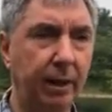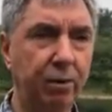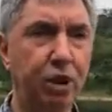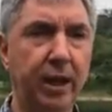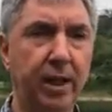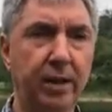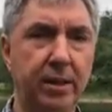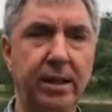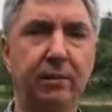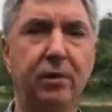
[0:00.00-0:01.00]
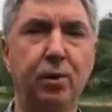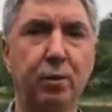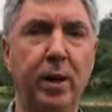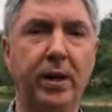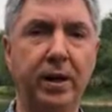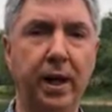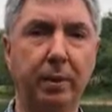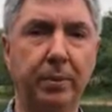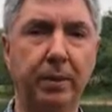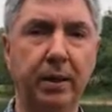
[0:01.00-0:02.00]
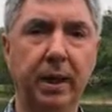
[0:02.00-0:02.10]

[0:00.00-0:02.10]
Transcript: Now China is having to wake up